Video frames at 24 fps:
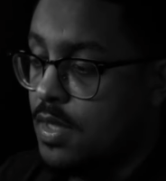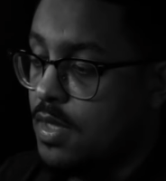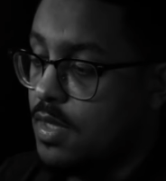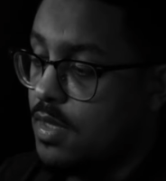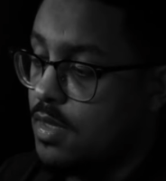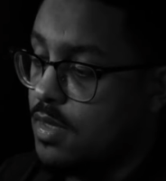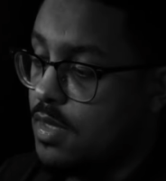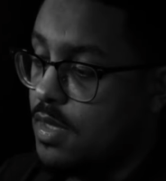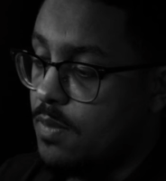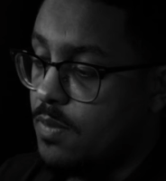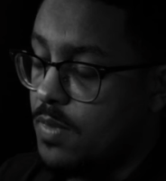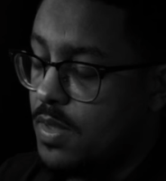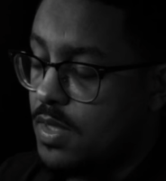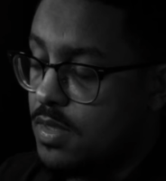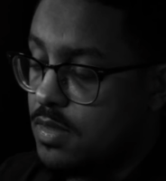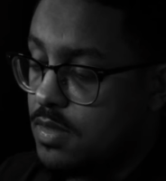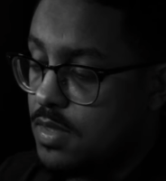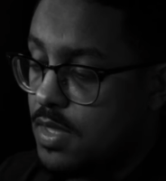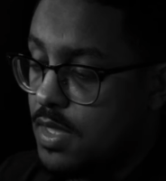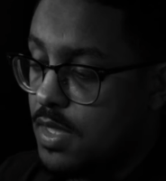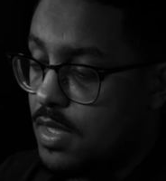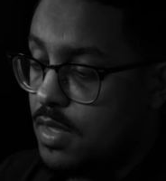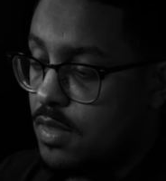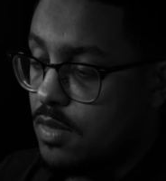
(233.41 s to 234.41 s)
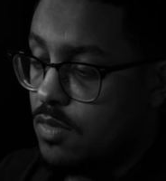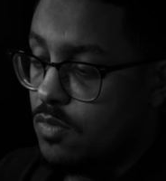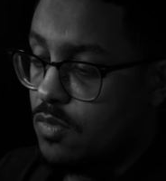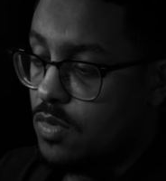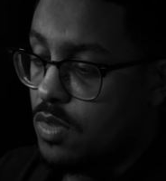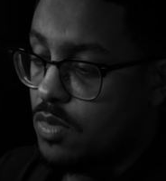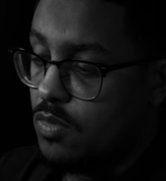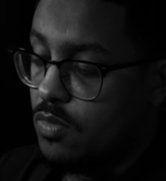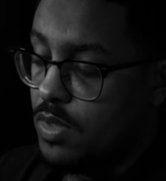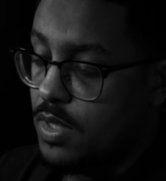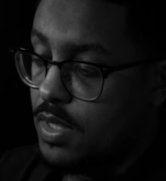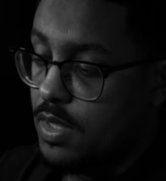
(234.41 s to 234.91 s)
And that means that
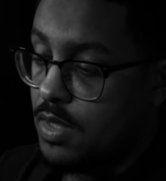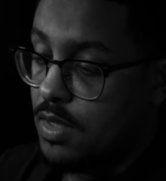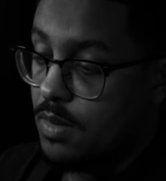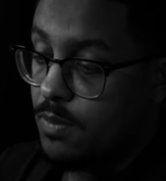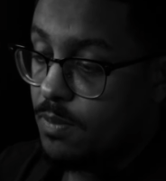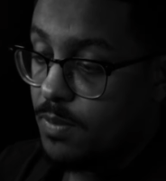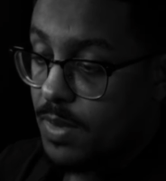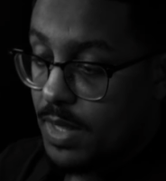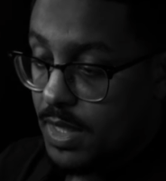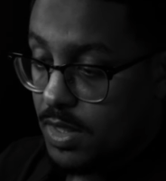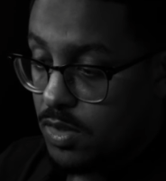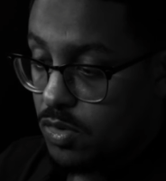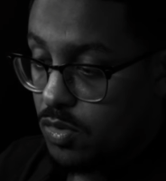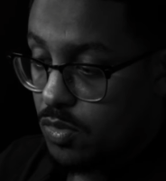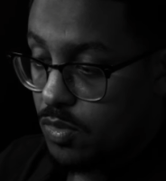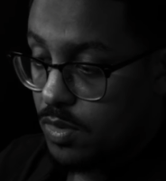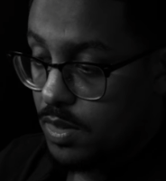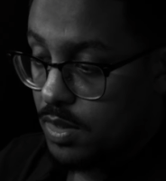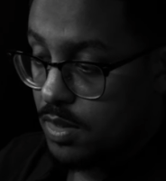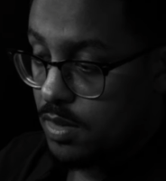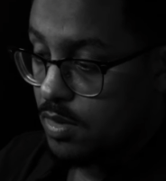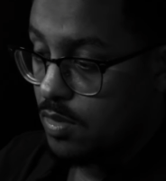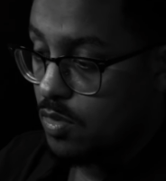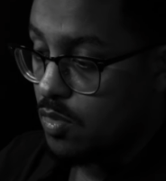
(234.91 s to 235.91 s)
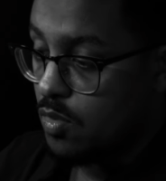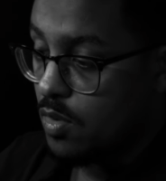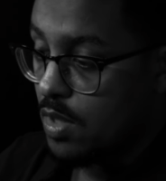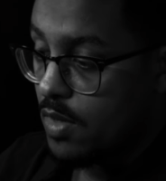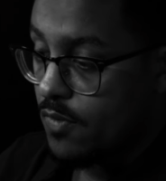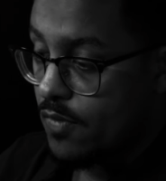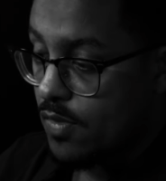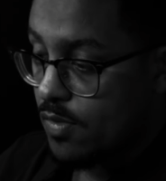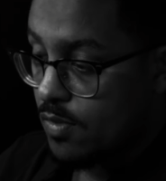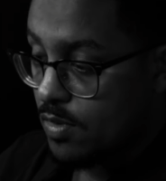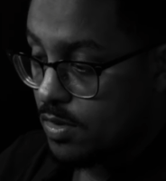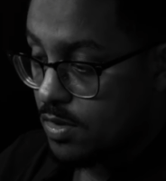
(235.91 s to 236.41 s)
when we come back to it,
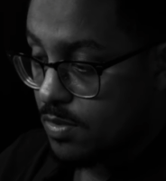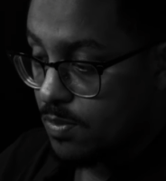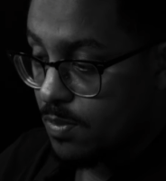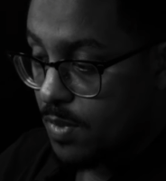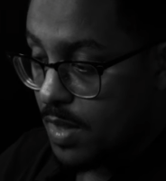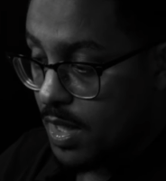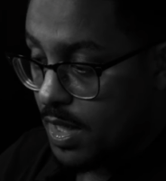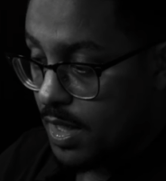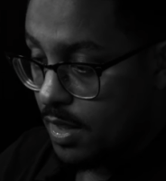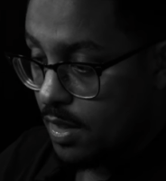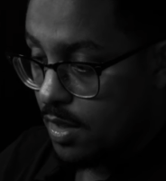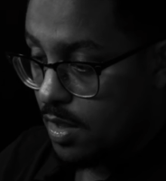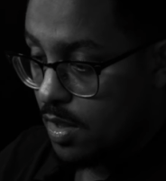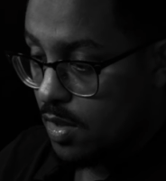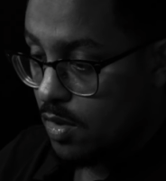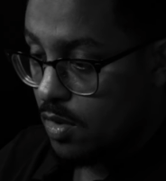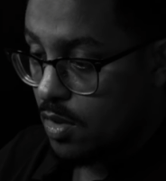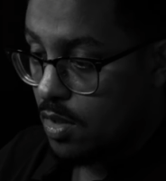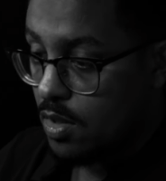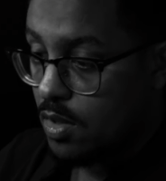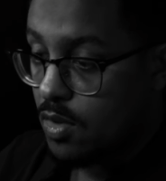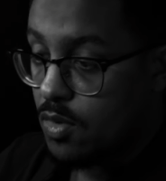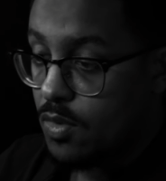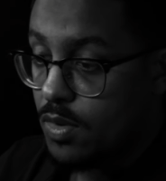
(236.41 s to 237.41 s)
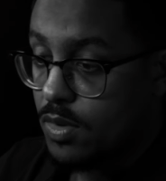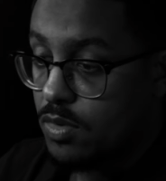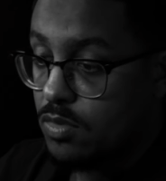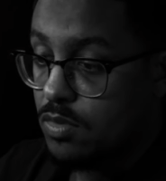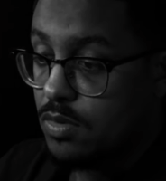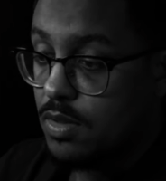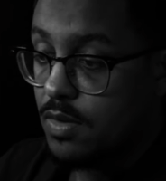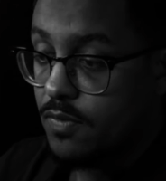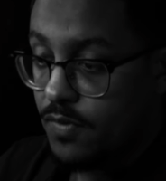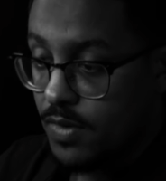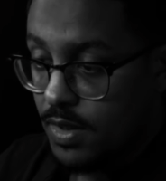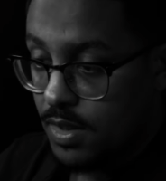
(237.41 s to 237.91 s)
whoever was buying here are going to
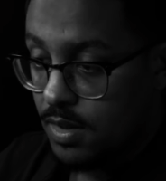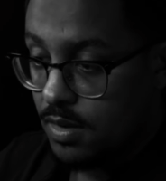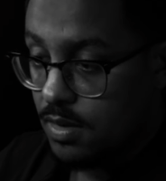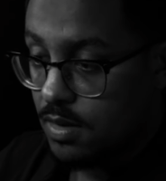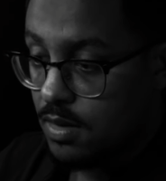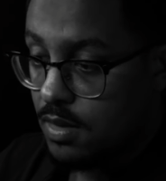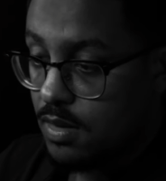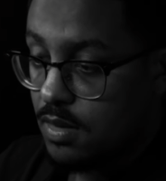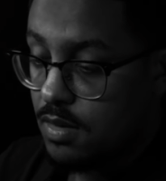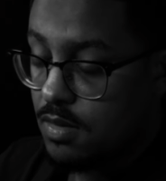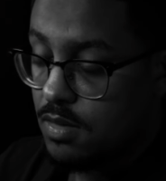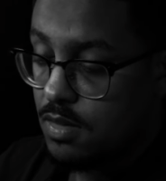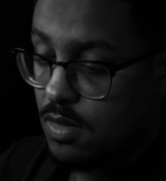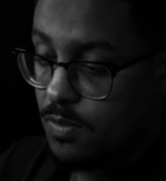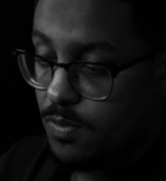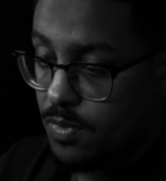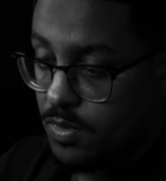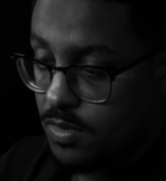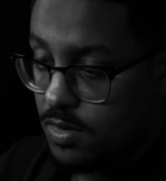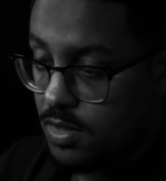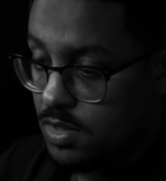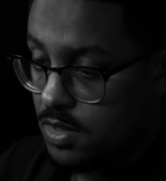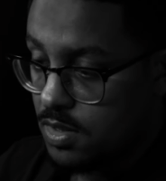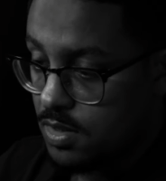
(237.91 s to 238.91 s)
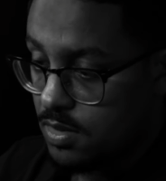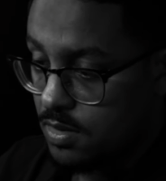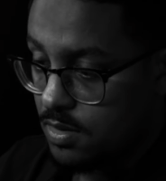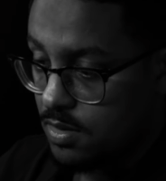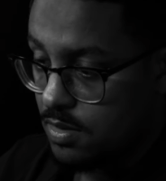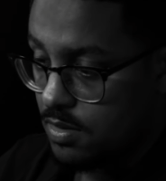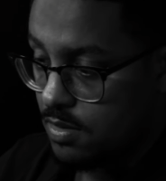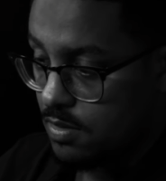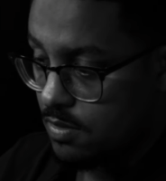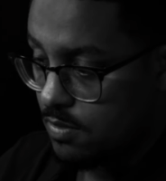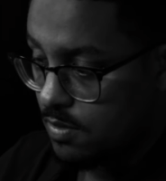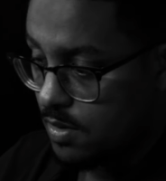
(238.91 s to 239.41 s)
defend their
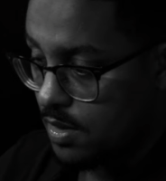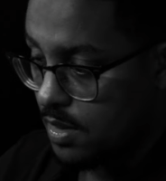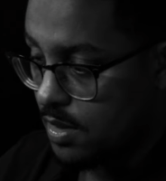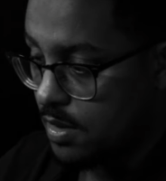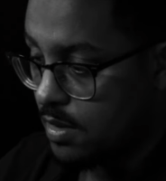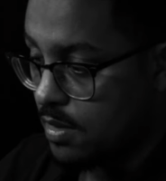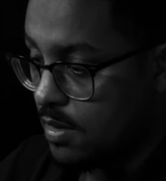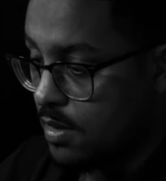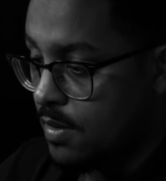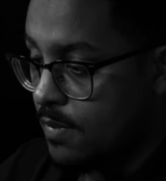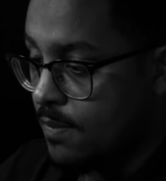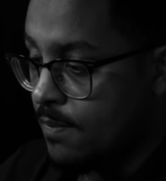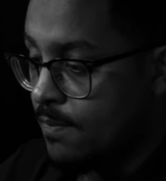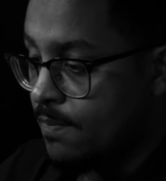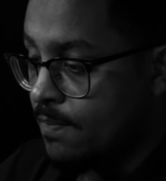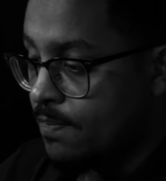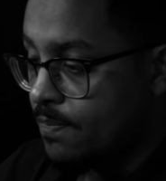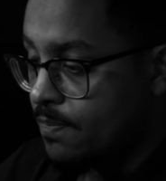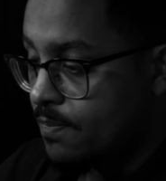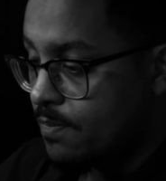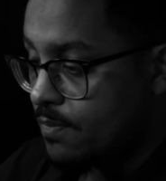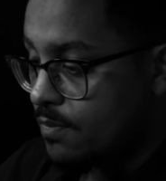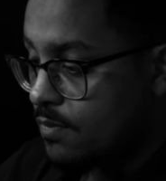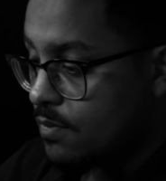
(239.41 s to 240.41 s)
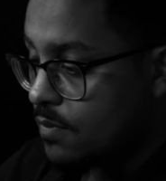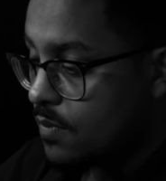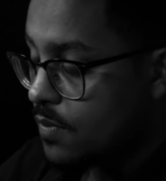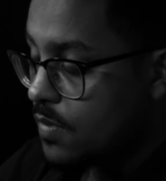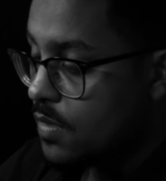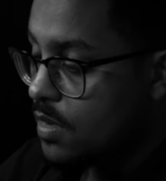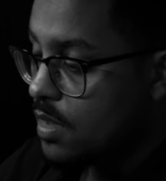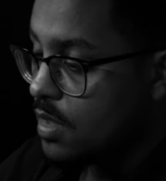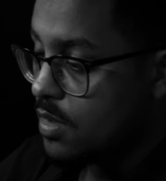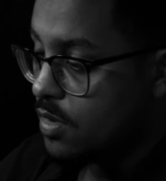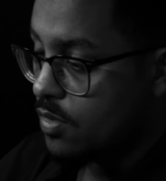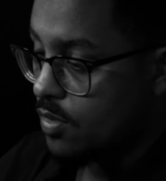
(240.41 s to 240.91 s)
positions, right?
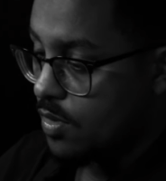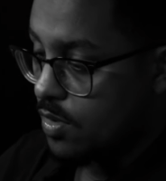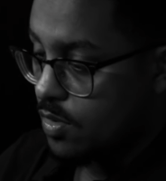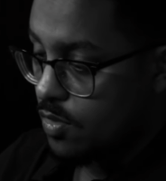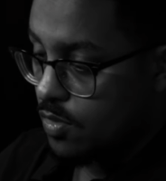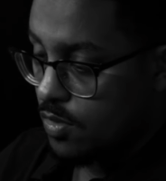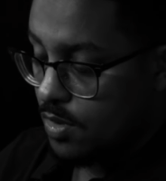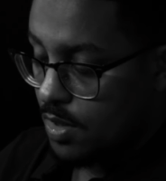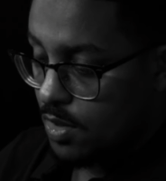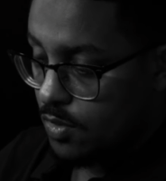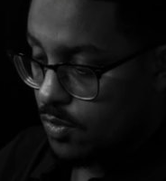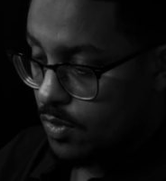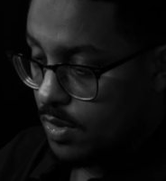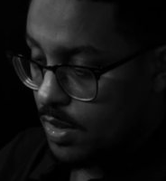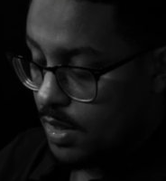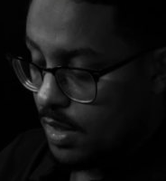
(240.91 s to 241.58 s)
So as soon as we